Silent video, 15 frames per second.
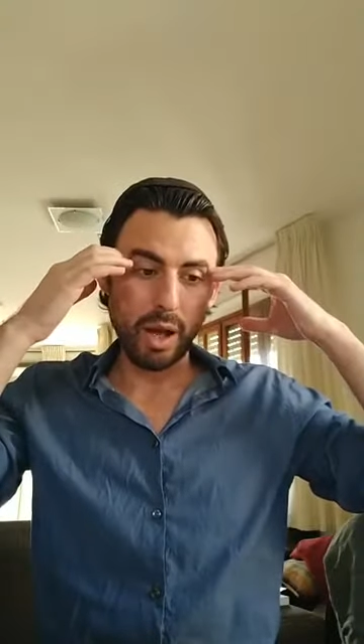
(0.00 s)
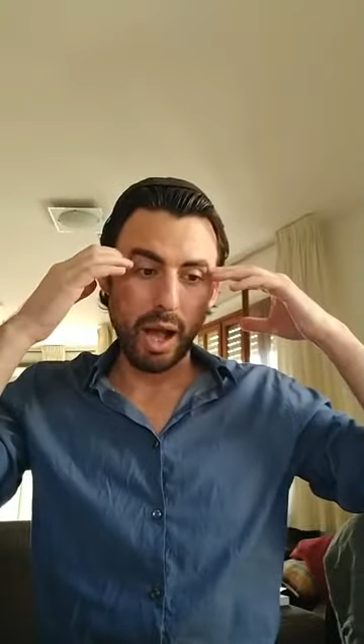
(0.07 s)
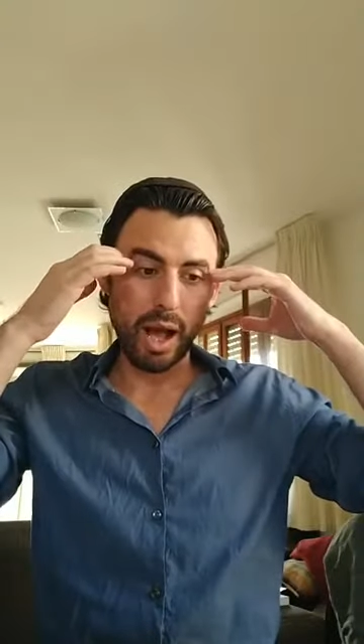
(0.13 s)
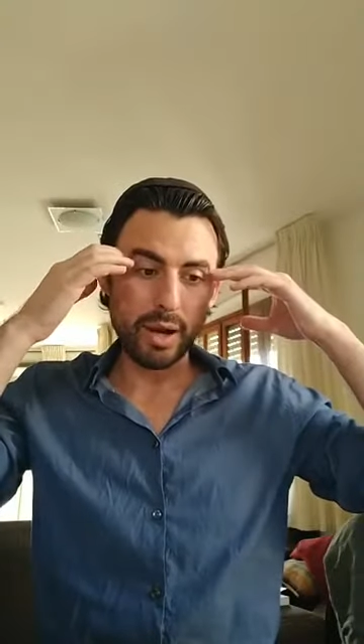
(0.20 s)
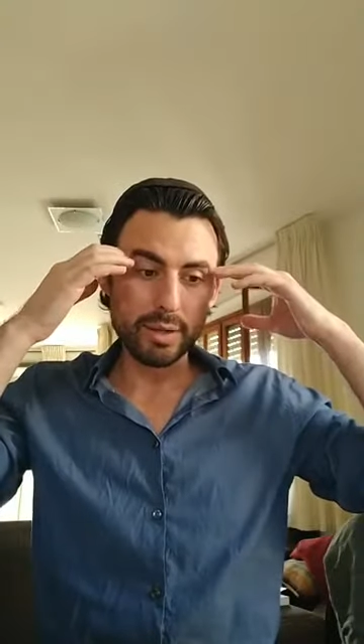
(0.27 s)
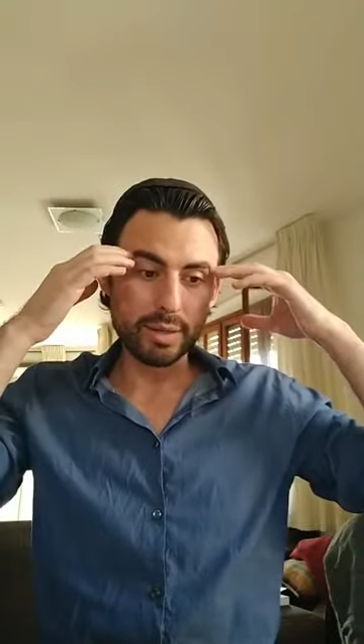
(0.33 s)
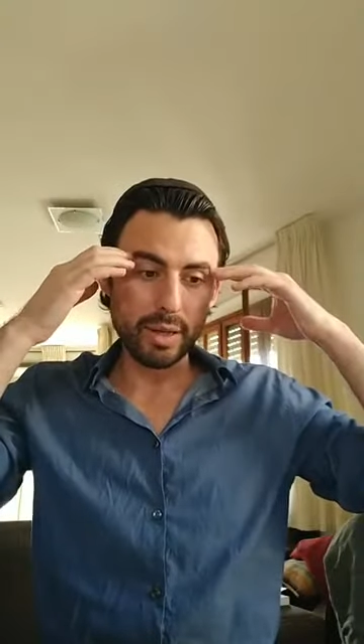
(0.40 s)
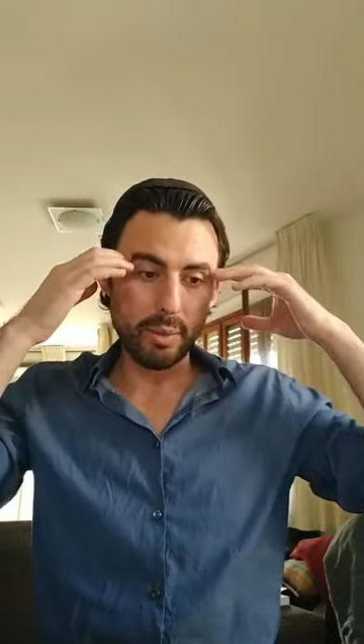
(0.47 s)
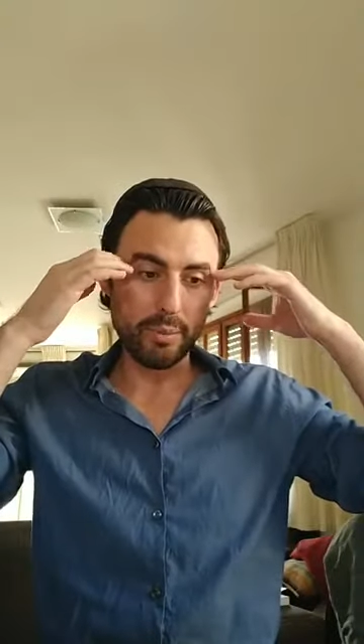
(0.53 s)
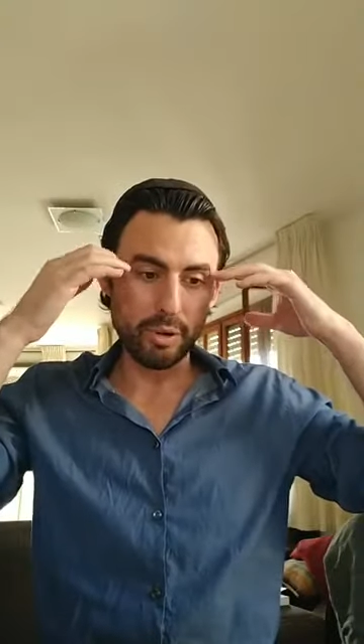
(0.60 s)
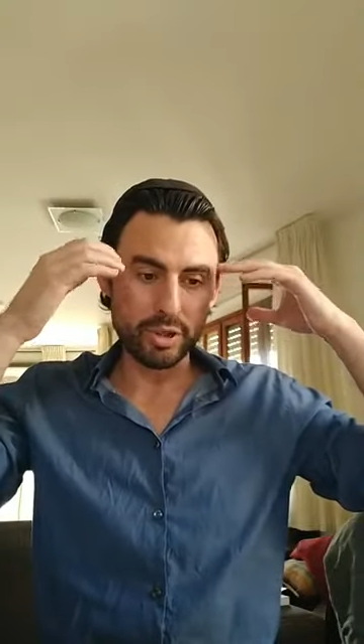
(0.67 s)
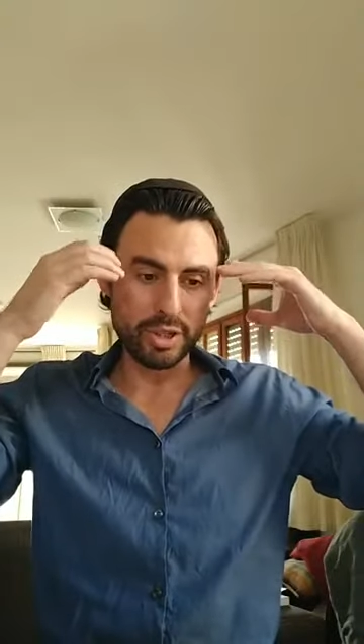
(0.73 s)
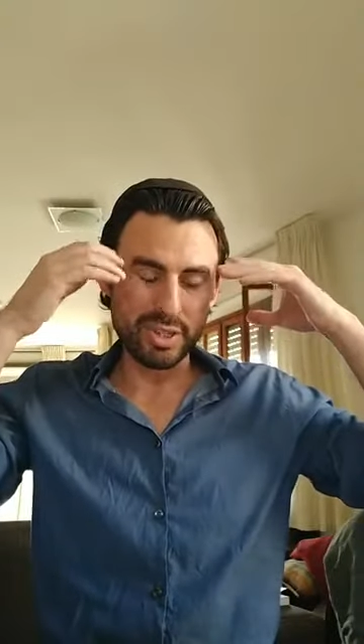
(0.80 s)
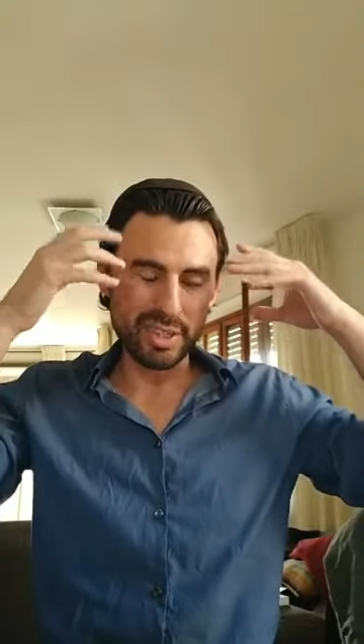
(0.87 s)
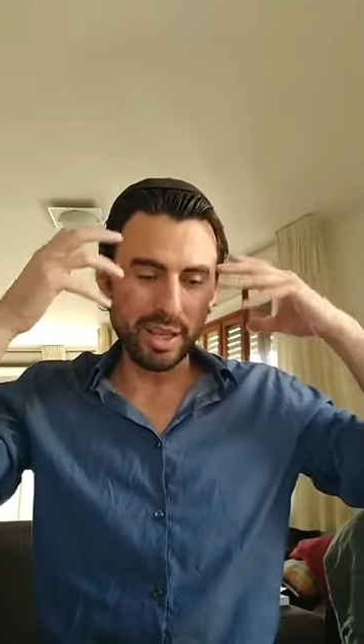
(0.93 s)
how does a
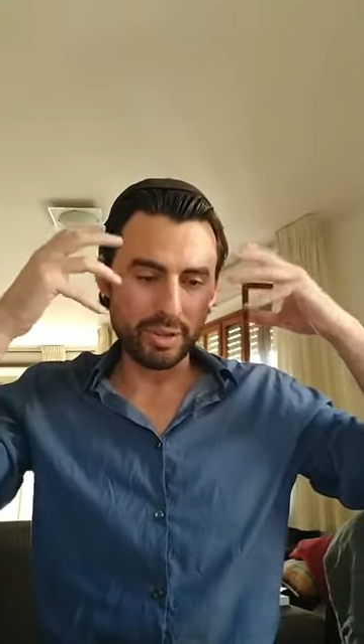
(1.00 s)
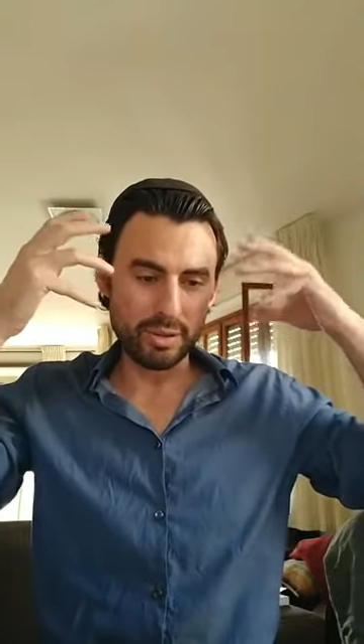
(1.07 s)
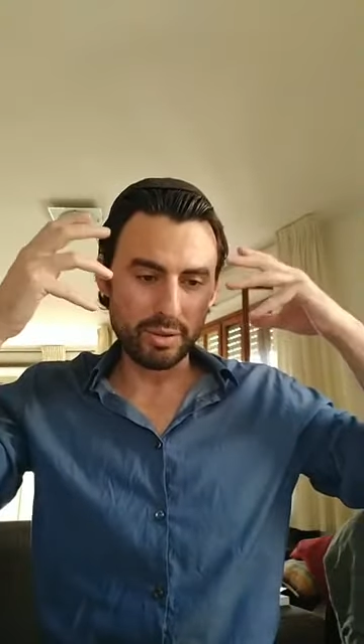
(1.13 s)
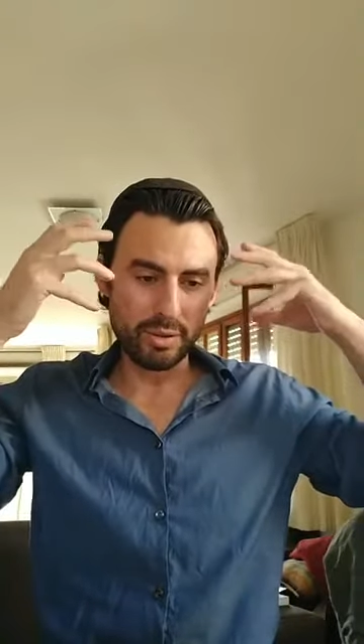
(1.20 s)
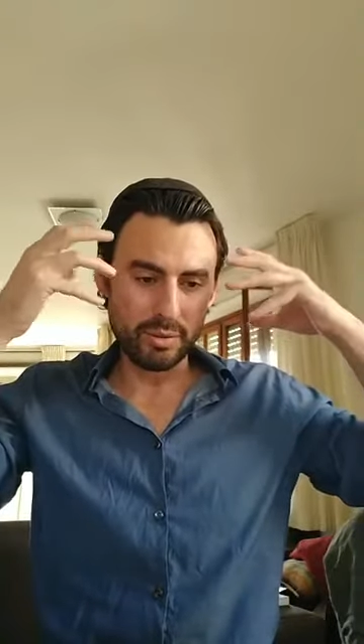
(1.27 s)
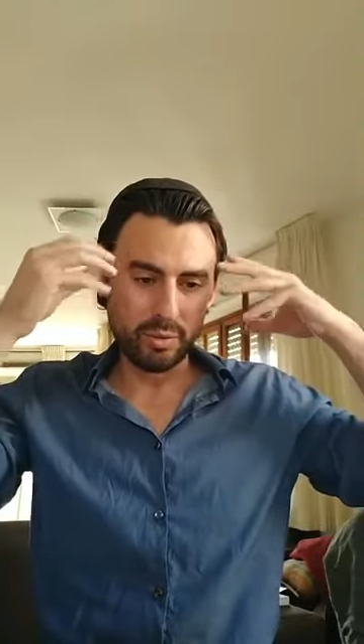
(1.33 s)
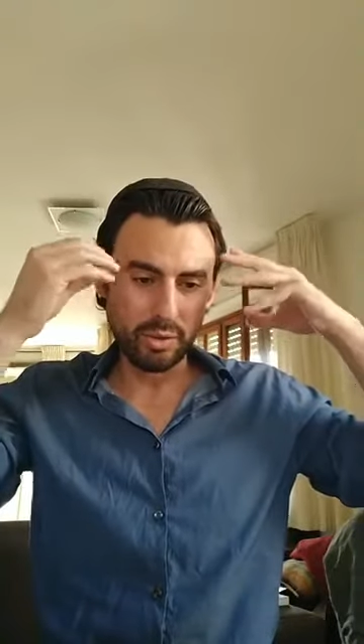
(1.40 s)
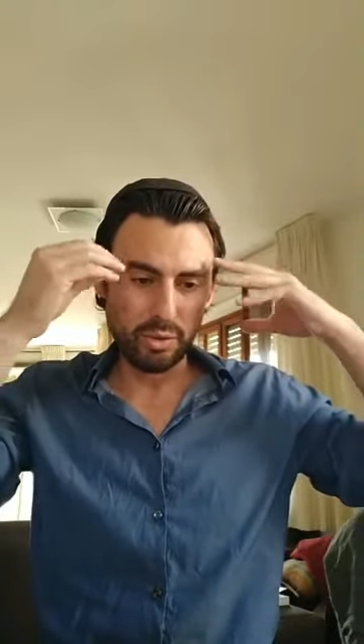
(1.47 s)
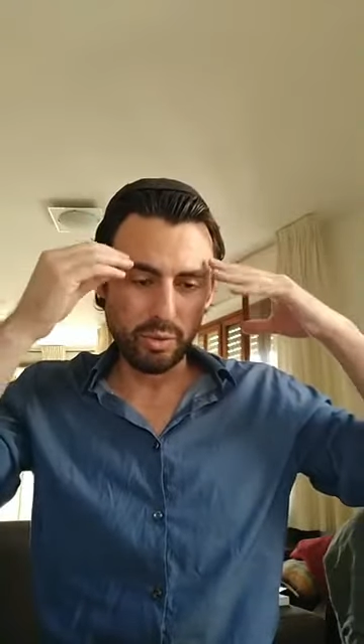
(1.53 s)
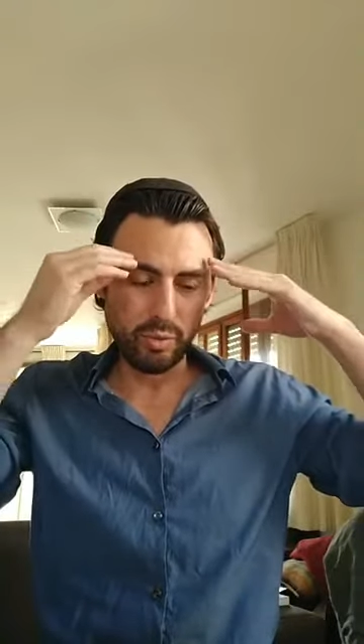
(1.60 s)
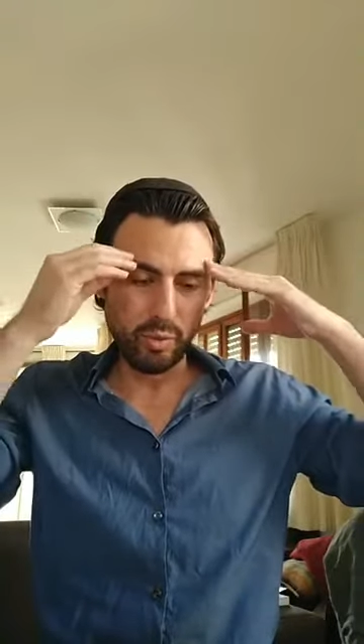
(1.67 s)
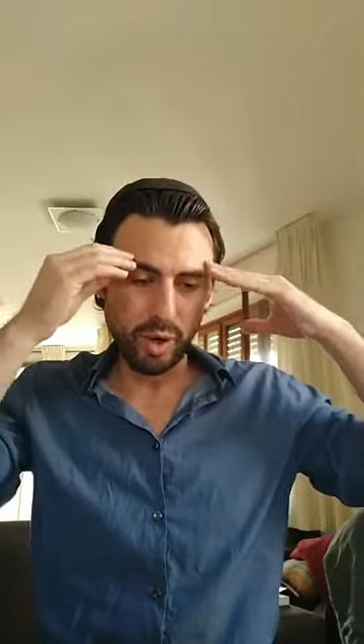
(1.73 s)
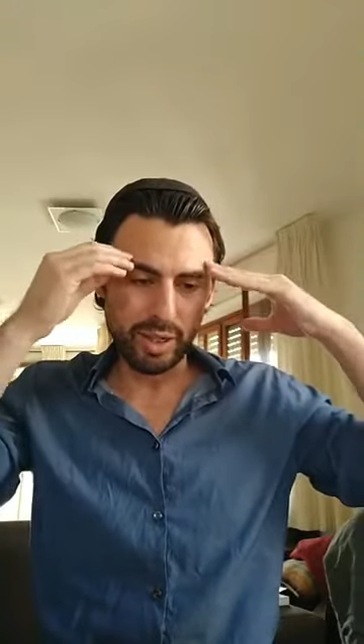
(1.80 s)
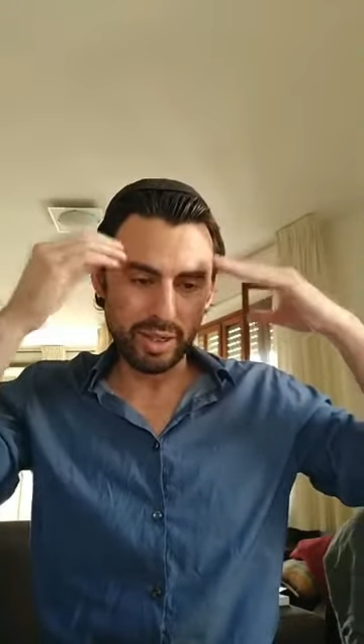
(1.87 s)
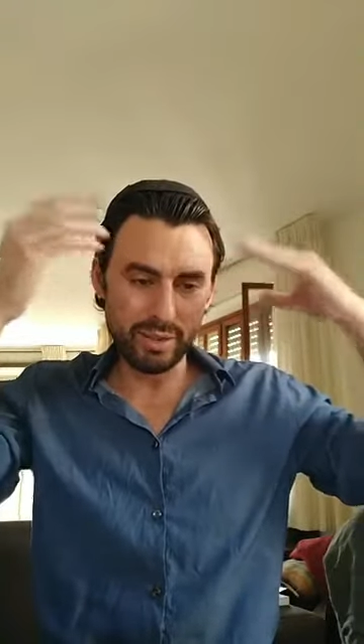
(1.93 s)
person get to do
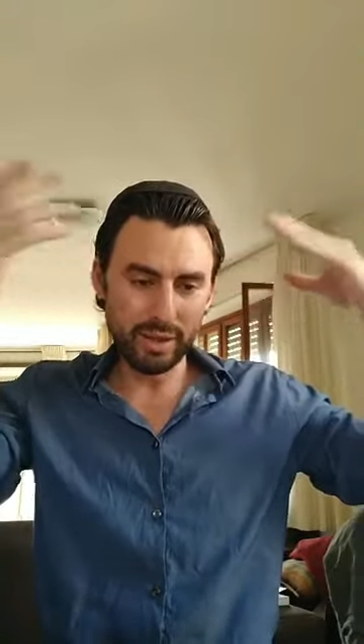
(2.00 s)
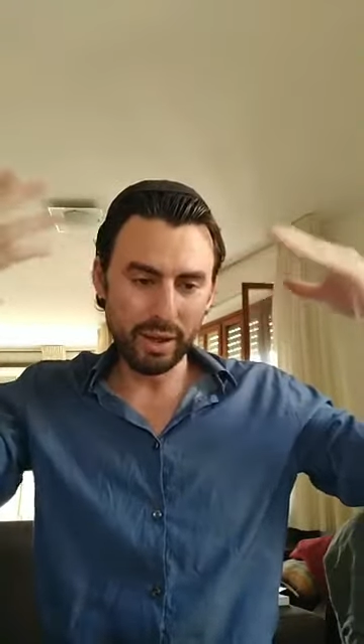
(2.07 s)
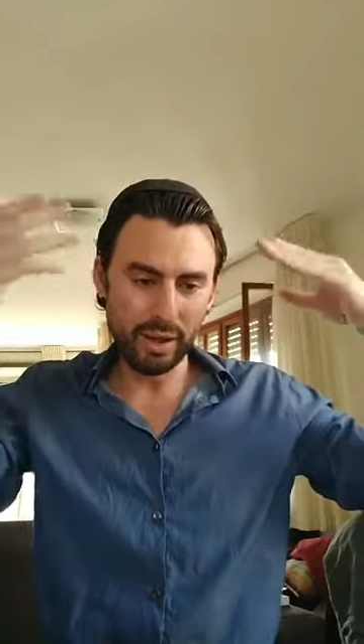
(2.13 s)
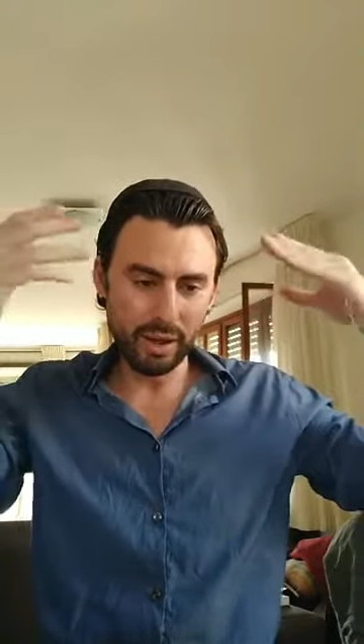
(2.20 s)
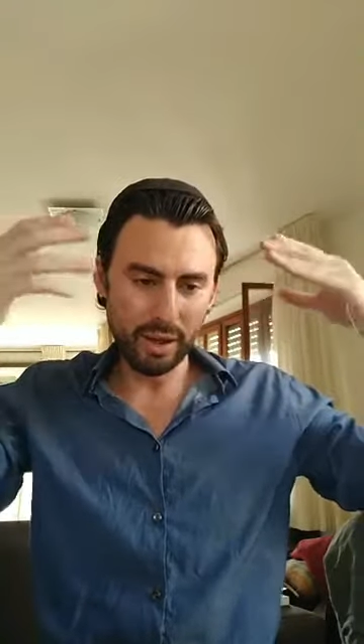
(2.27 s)
what he did,